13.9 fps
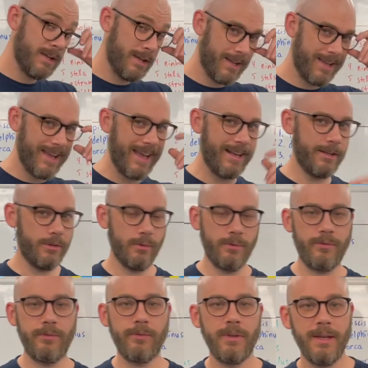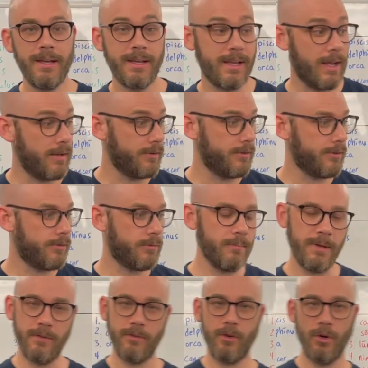gelidus. Gelidus
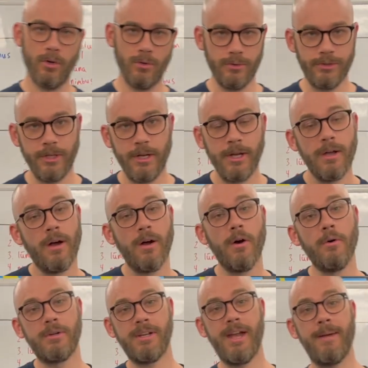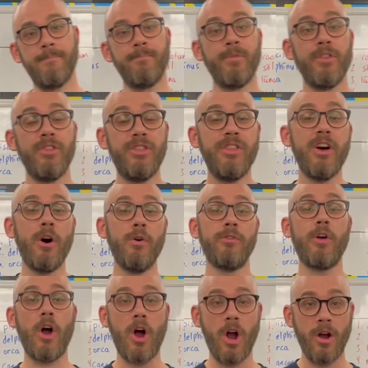means cold. Okay, those
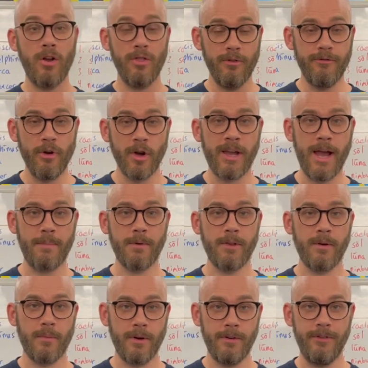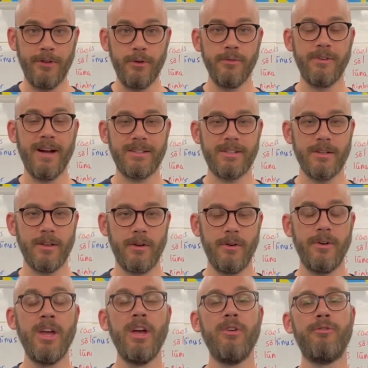are the vocabulary words that you've got to
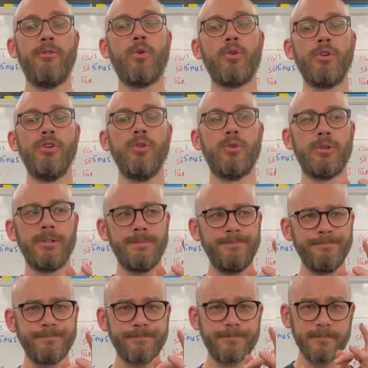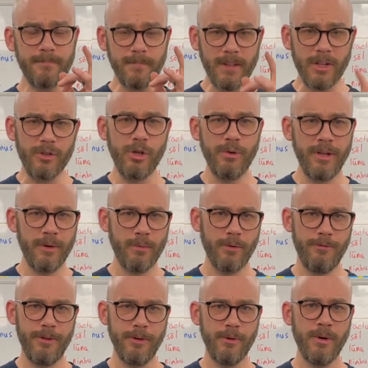learn for your unit
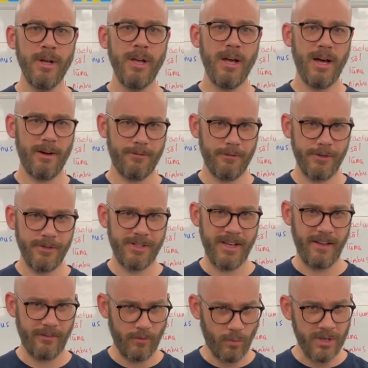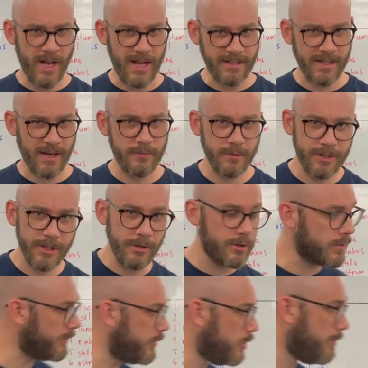review for your test. We're not done with the unit
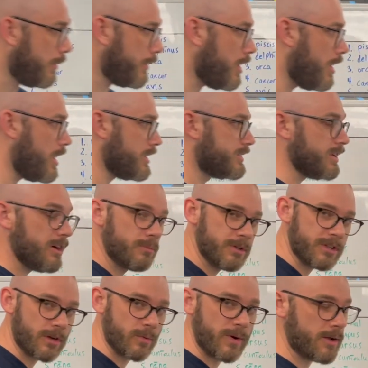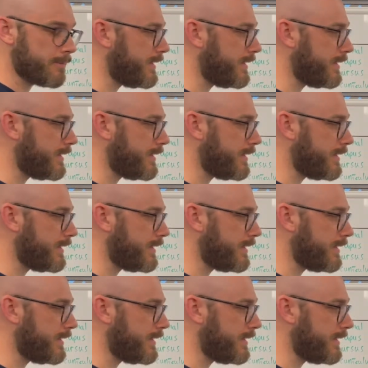review, but we are done with our verba